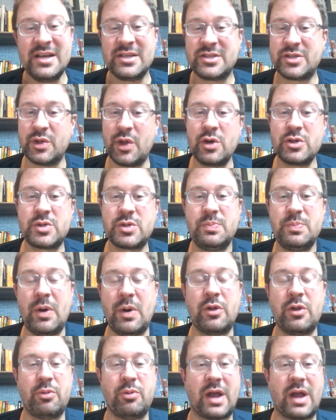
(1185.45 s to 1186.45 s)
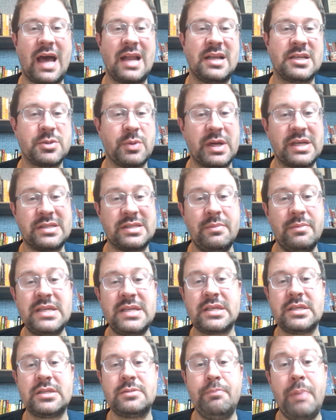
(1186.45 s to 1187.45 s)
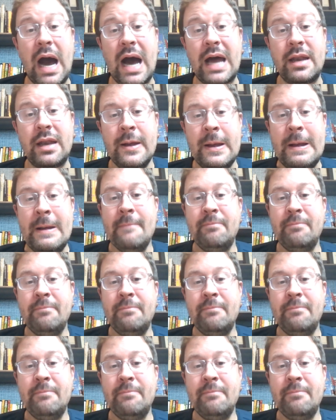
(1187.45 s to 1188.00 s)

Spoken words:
So those both were kind of swings and misses, but